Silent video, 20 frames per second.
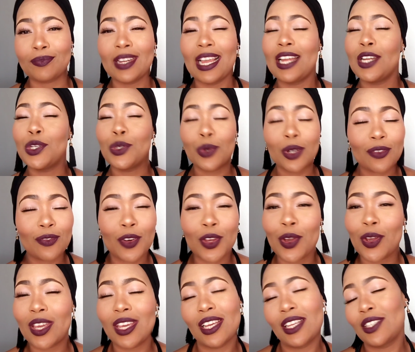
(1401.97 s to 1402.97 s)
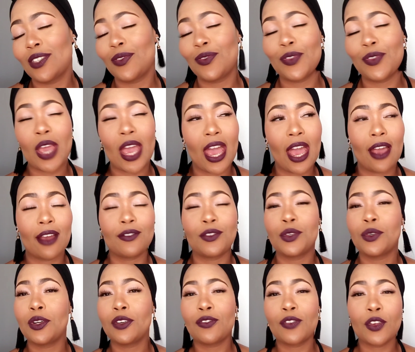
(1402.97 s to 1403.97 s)
And do it for your kids if you have.
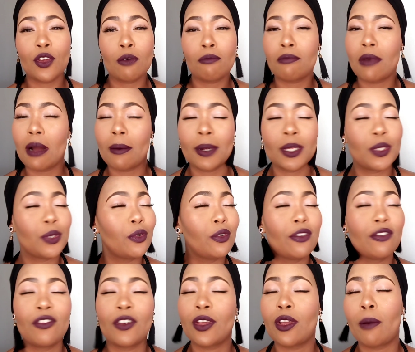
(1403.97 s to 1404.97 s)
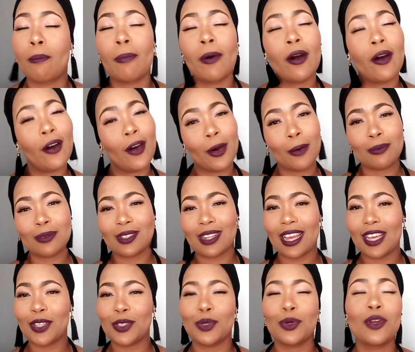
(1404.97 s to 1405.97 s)
Do it for your mama. Do it for your pops.
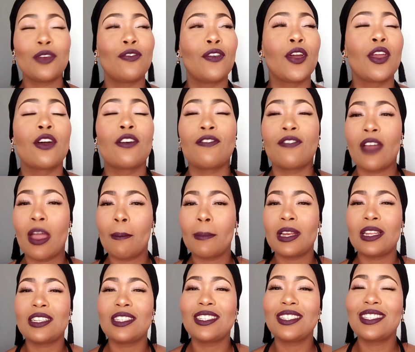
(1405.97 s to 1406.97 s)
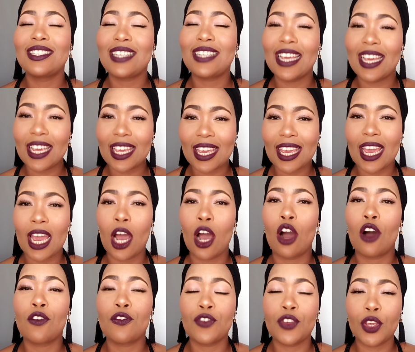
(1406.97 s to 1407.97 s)
Like, do it for your family. Just take care
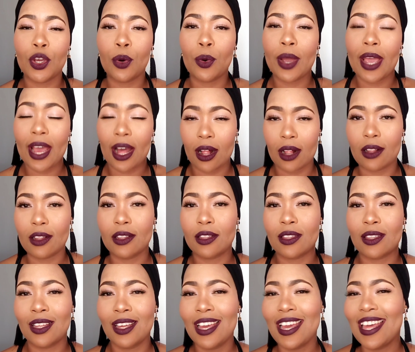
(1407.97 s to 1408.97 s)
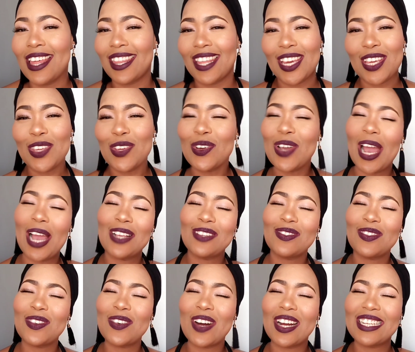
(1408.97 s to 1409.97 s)
of your health. Thank you guys
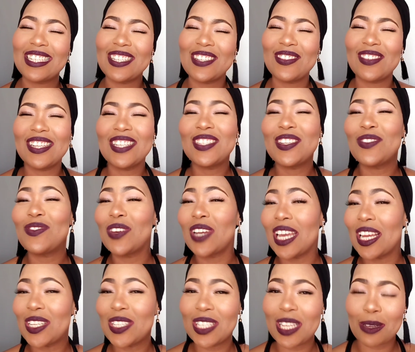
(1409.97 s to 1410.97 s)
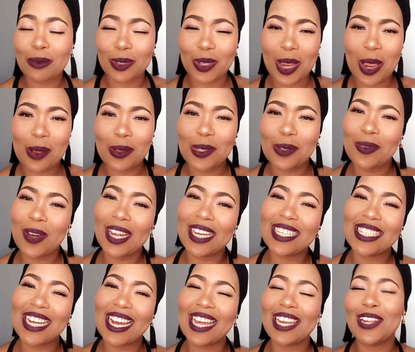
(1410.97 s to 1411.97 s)
for watching. Please don't forget to subscribe to my
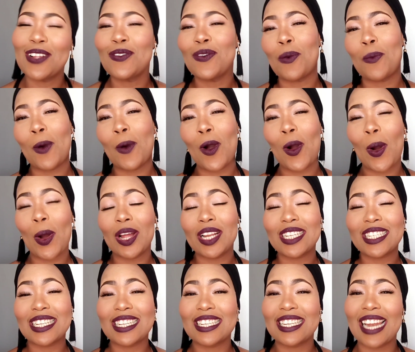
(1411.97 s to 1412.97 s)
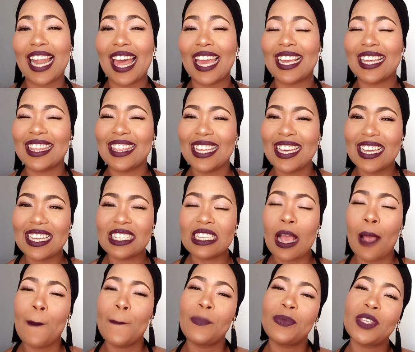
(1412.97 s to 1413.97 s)
channel for more content like this.
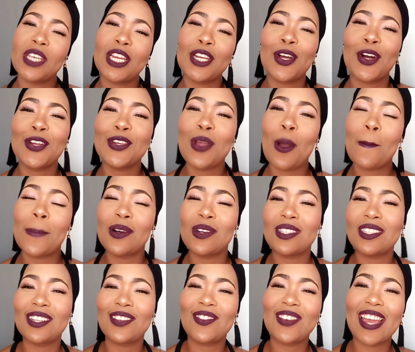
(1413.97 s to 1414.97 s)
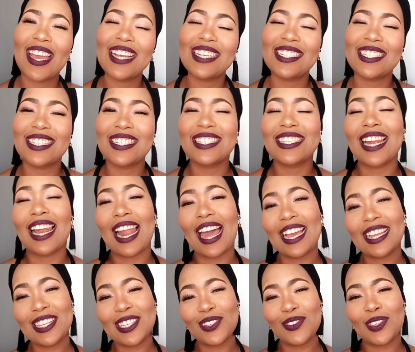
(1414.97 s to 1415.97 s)
Turn on your post notifications.
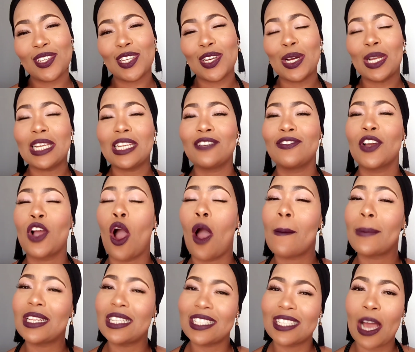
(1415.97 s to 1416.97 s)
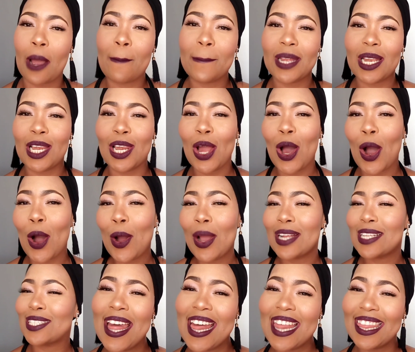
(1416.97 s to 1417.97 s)
Like this video. Leave a comment down below.
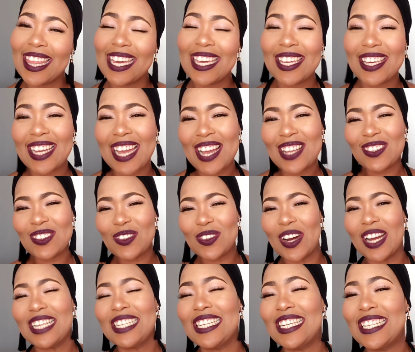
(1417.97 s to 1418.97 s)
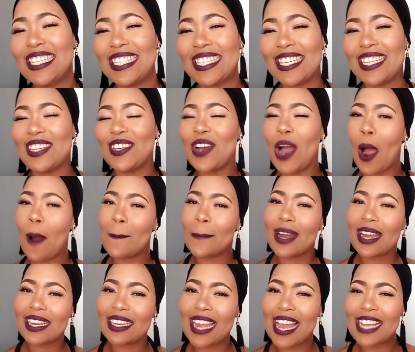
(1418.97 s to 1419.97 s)
And thank you guys for watching. See you on
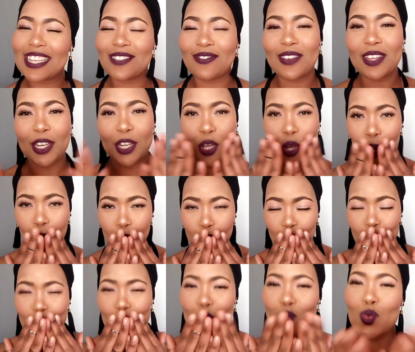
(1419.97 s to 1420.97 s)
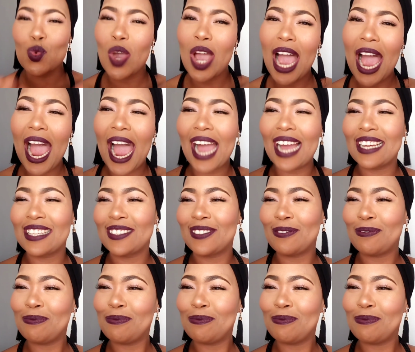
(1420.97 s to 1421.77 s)
my next video. Mwah!